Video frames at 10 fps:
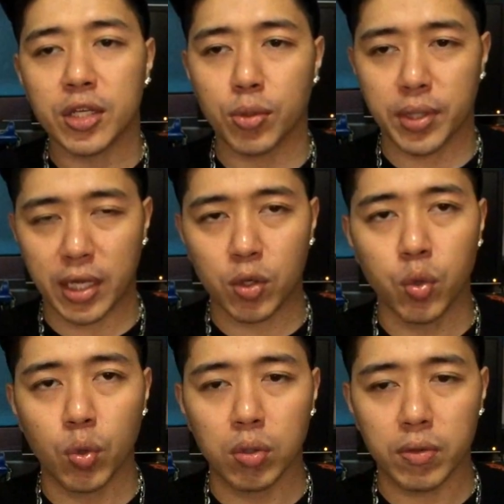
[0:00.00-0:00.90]
you know, with that
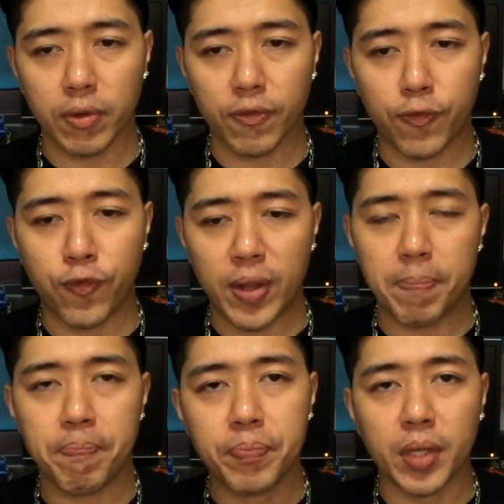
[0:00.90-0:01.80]
cool
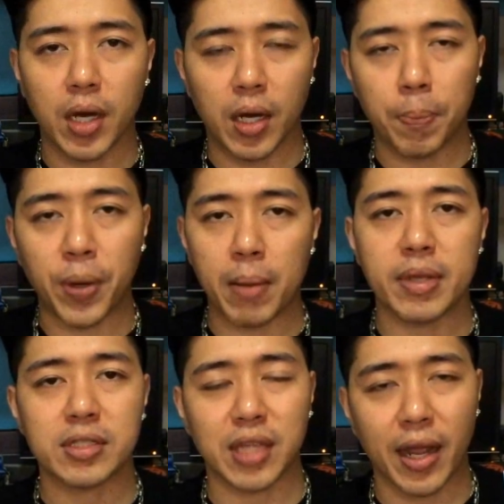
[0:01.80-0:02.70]
flip
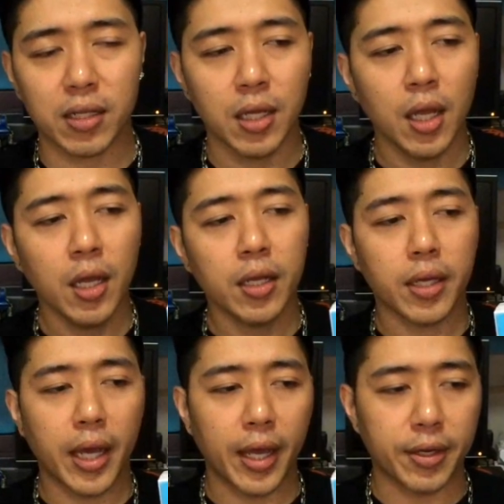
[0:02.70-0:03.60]
priming style.
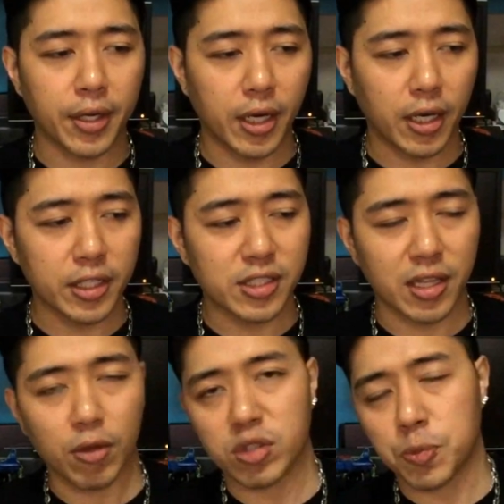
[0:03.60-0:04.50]
And he
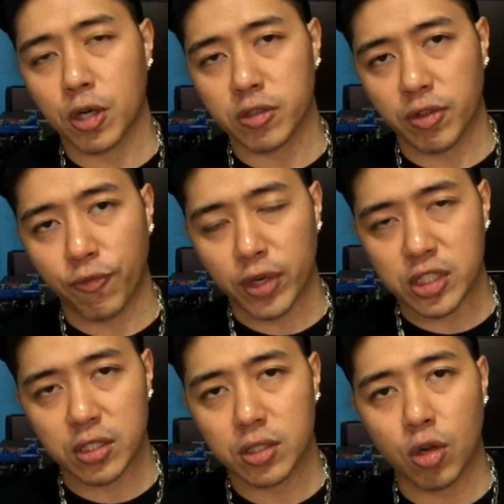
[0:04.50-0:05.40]
said that it was because of the
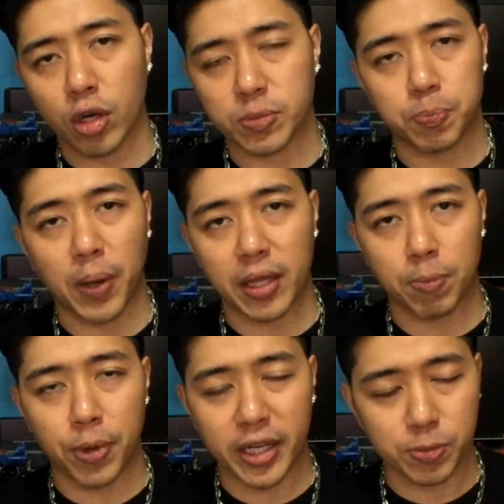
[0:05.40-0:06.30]
friction caused by
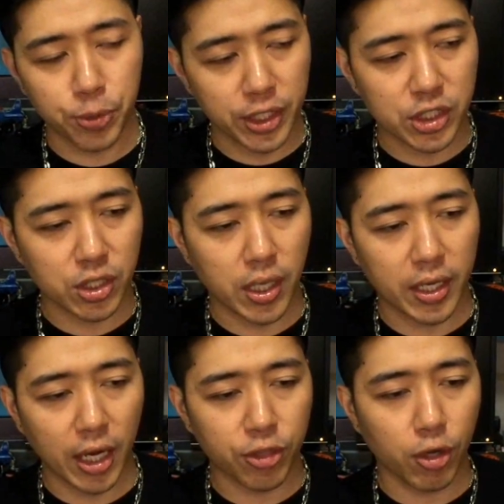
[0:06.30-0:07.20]
the brass breech.
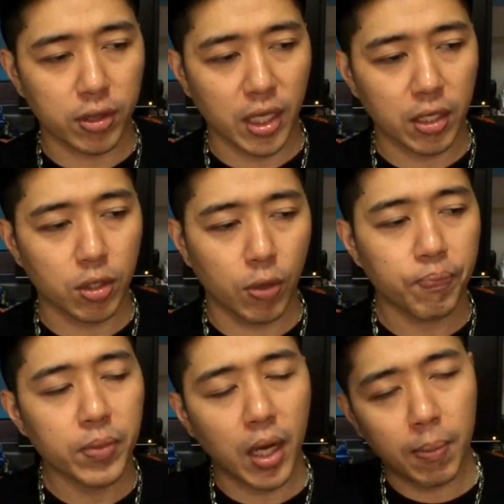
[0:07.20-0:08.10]
And I thought that, you
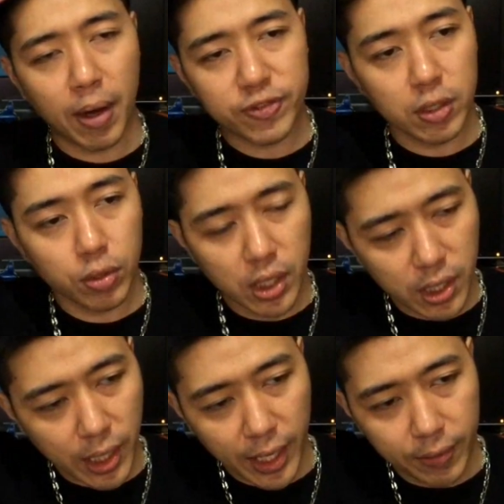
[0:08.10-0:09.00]
know, after
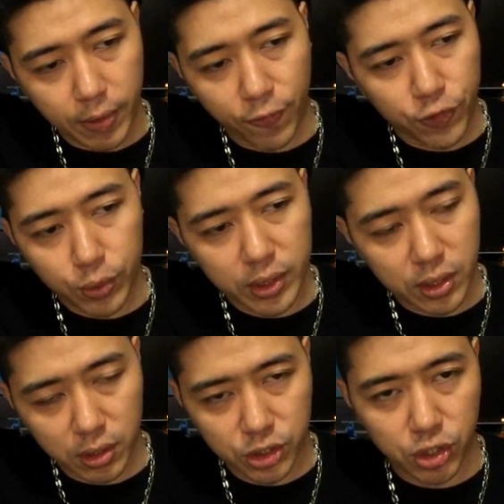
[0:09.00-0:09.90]
looking at a few
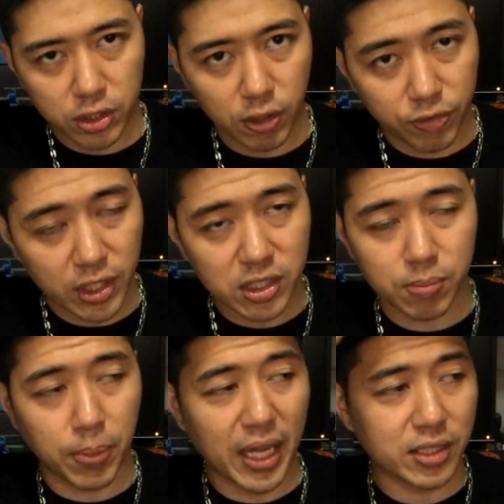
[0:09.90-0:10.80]
internal shots of
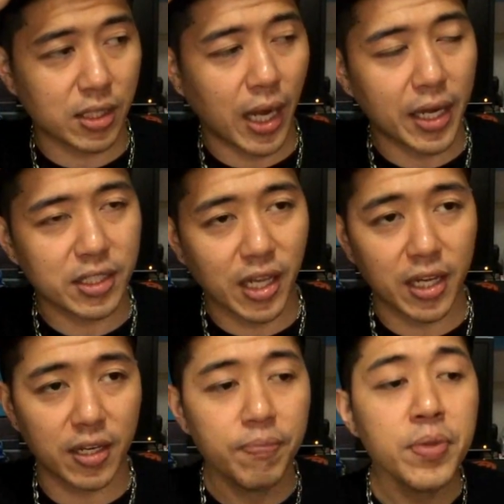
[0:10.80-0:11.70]
this blaster, I
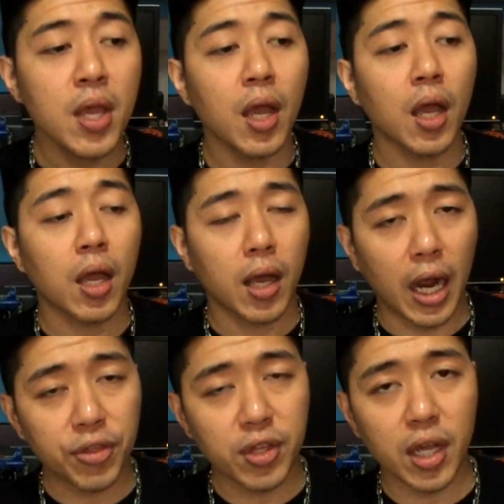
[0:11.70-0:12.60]
decided
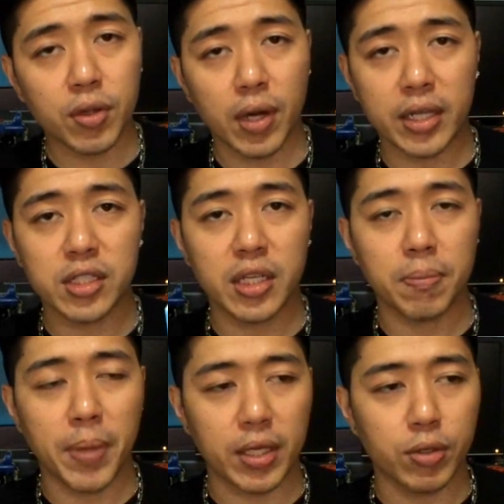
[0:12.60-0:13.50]
I think I could
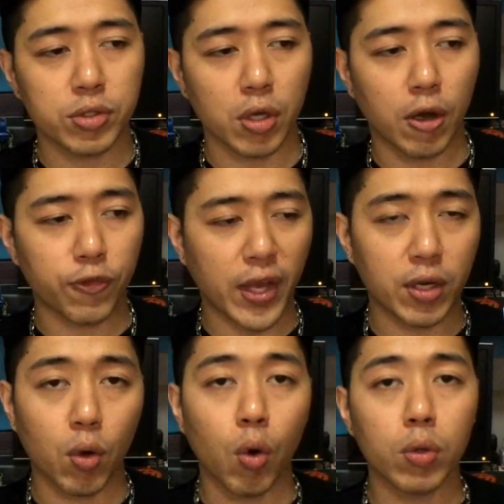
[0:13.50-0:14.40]
actually make use of
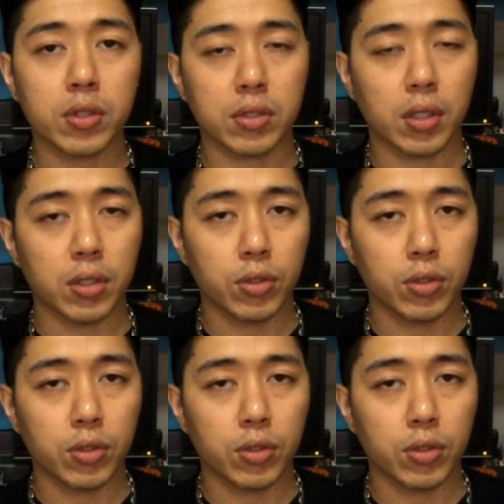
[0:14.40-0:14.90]
an old